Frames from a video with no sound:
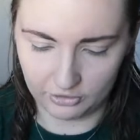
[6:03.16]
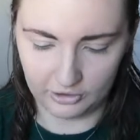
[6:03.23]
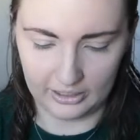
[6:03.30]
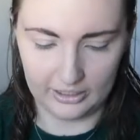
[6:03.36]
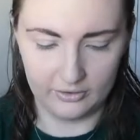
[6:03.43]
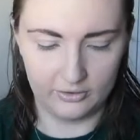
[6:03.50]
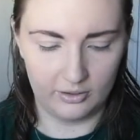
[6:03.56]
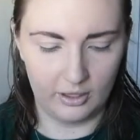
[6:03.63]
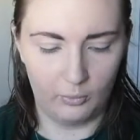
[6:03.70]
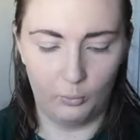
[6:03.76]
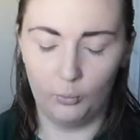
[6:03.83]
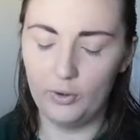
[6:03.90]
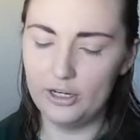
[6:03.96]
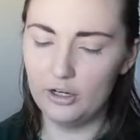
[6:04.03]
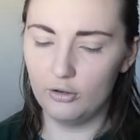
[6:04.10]
shades.
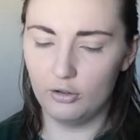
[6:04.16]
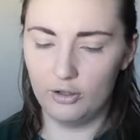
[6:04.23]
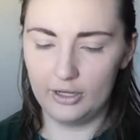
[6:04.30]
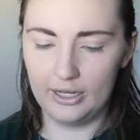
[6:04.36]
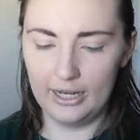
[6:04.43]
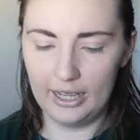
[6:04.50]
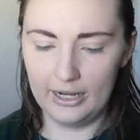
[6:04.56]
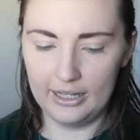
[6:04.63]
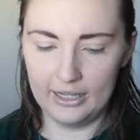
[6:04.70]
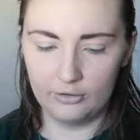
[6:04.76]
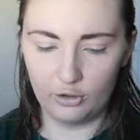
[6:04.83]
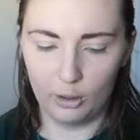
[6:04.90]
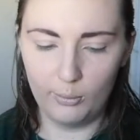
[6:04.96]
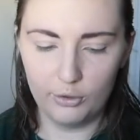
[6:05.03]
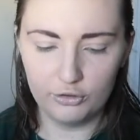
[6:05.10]
When you're looking at it,
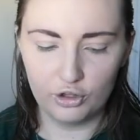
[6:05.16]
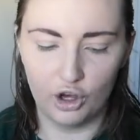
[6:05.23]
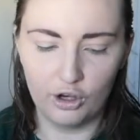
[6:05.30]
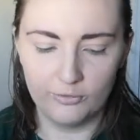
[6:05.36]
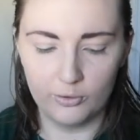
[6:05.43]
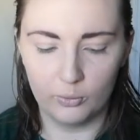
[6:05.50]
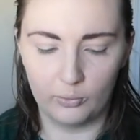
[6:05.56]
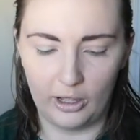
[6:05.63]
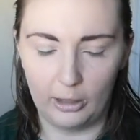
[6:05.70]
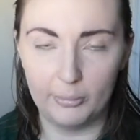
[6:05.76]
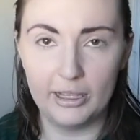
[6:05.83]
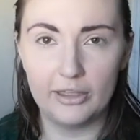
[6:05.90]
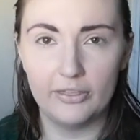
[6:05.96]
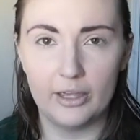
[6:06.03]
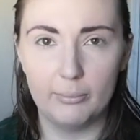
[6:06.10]
it's almost
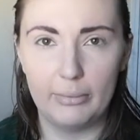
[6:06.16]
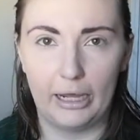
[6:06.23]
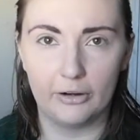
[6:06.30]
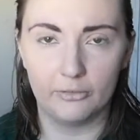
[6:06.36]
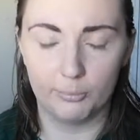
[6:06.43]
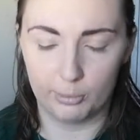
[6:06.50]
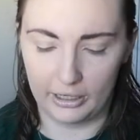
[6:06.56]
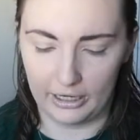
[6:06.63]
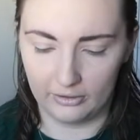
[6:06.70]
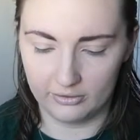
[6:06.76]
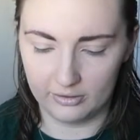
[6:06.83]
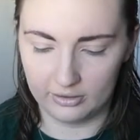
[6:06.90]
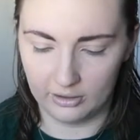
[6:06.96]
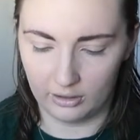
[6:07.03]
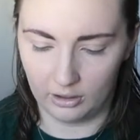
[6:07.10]
overwhelming the amount of browns
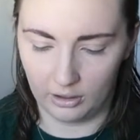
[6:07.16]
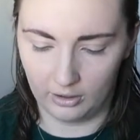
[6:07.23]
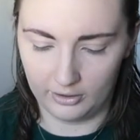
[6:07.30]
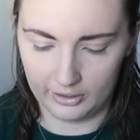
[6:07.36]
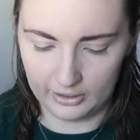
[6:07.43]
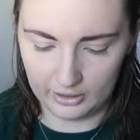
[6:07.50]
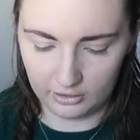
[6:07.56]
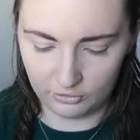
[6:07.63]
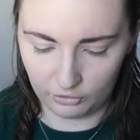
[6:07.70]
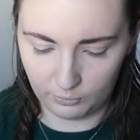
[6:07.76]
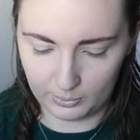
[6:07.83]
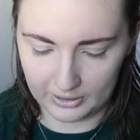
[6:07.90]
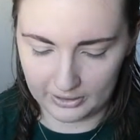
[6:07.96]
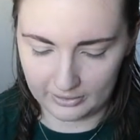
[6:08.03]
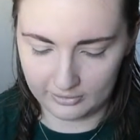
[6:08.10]
that there are in it,
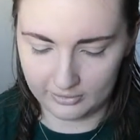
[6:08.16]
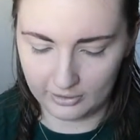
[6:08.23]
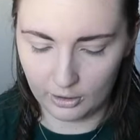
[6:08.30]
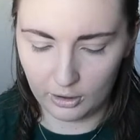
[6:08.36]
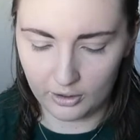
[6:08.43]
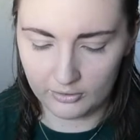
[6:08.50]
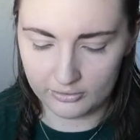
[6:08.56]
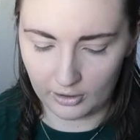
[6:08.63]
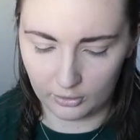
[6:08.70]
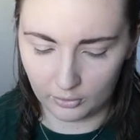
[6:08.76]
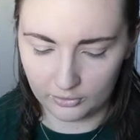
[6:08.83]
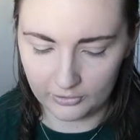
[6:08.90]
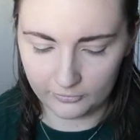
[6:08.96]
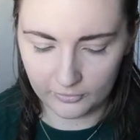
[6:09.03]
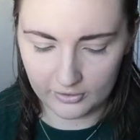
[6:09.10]
just because there are
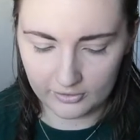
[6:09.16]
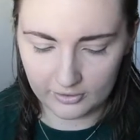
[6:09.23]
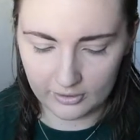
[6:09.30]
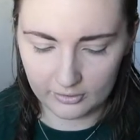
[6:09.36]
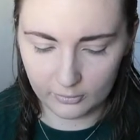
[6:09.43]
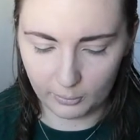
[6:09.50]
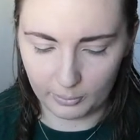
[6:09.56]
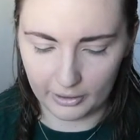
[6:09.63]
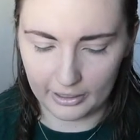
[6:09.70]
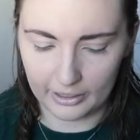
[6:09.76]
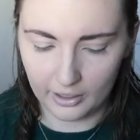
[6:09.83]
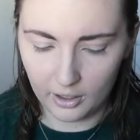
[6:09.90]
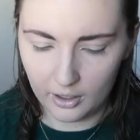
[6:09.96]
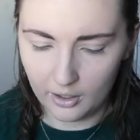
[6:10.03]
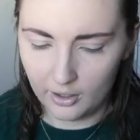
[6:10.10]
subtle differences,
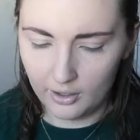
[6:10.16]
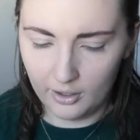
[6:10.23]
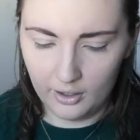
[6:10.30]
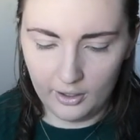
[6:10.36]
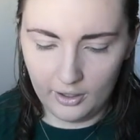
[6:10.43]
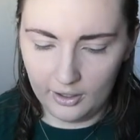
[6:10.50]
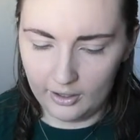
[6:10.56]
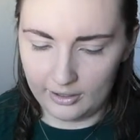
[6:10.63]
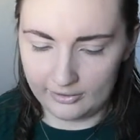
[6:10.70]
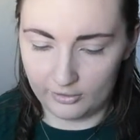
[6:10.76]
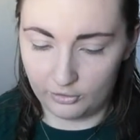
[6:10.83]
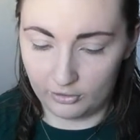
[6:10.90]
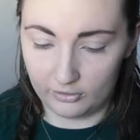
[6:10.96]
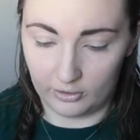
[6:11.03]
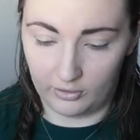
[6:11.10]
but it's
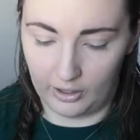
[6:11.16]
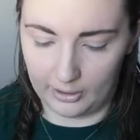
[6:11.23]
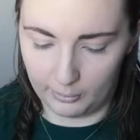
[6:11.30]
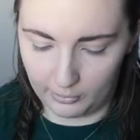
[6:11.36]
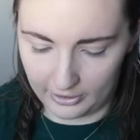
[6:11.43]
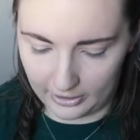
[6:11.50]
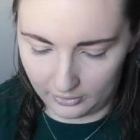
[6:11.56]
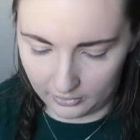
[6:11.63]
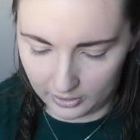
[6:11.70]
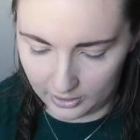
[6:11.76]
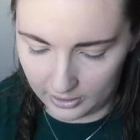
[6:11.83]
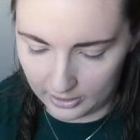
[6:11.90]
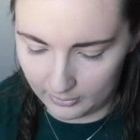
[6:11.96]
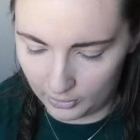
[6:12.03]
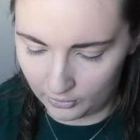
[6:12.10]
just a lot of brown.
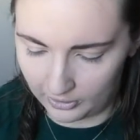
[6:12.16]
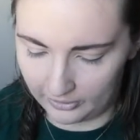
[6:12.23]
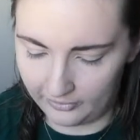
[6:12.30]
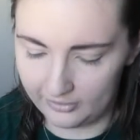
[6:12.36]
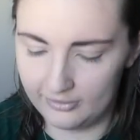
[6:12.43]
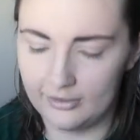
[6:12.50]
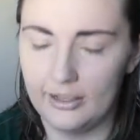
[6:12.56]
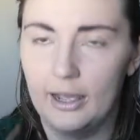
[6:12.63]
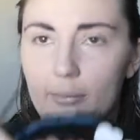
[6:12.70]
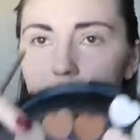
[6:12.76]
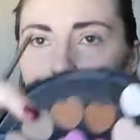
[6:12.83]
Okay, let's see. I'm